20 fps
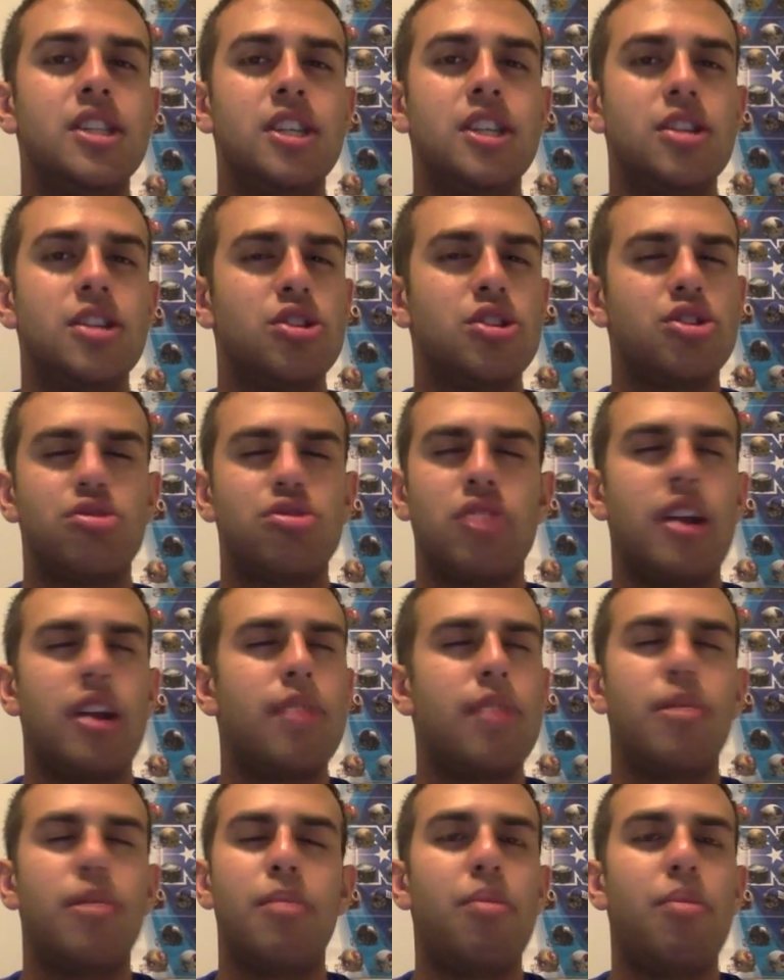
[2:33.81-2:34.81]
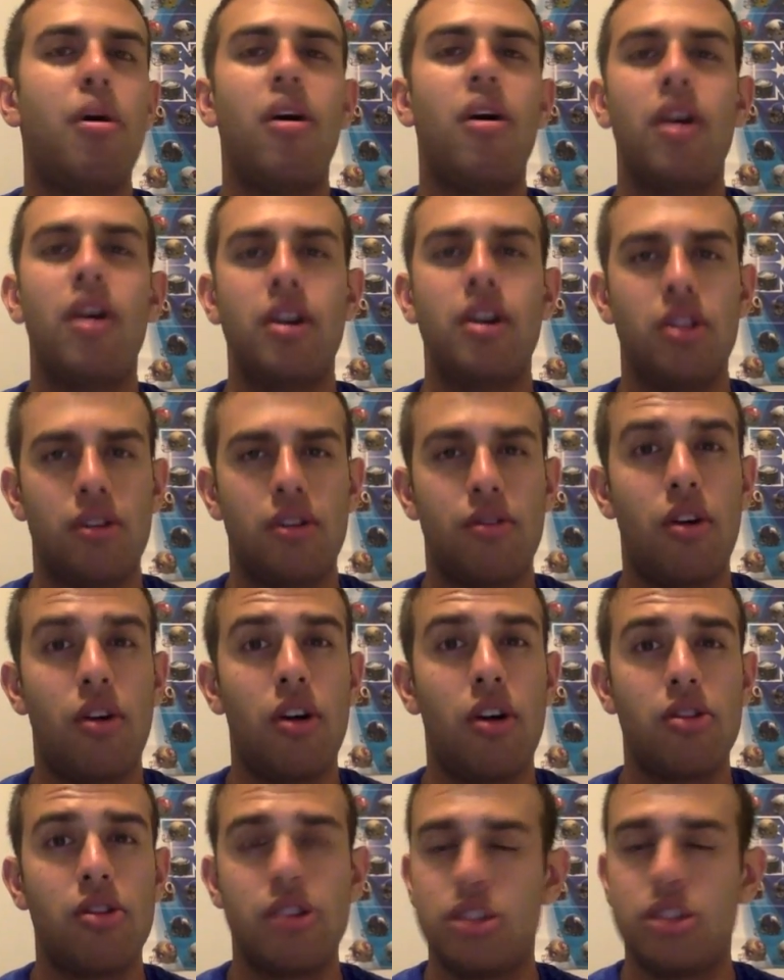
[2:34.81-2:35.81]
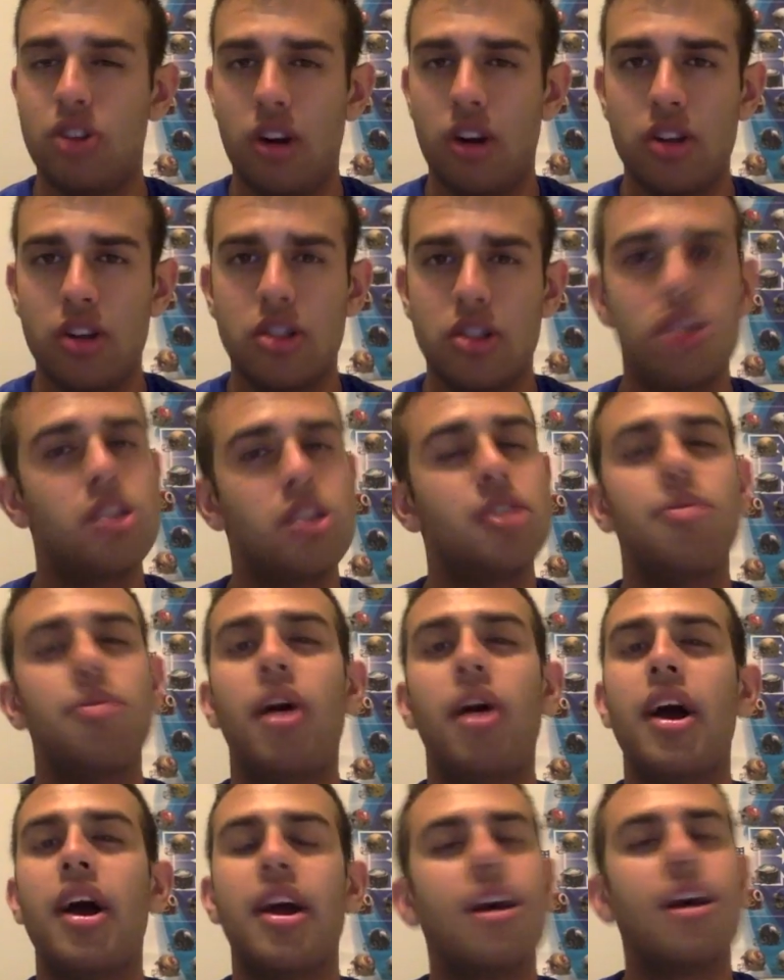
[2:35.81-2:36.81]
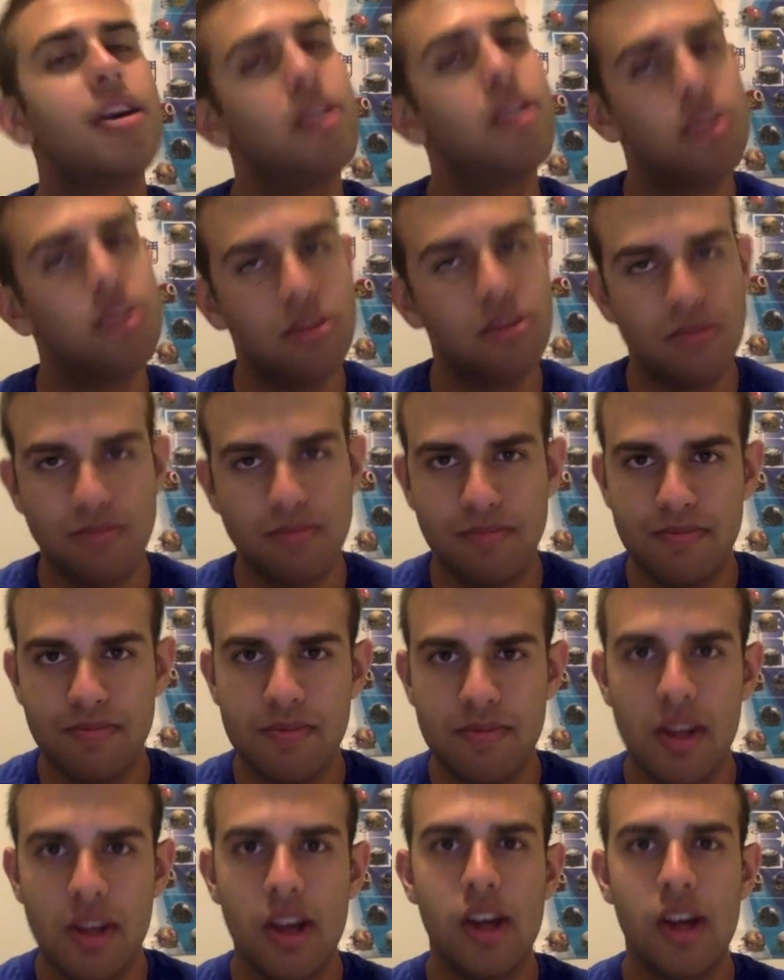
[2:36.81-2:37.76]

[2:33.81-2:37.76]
He'll shred them apart. Look for Andre Johnson, T.Y. Hilton.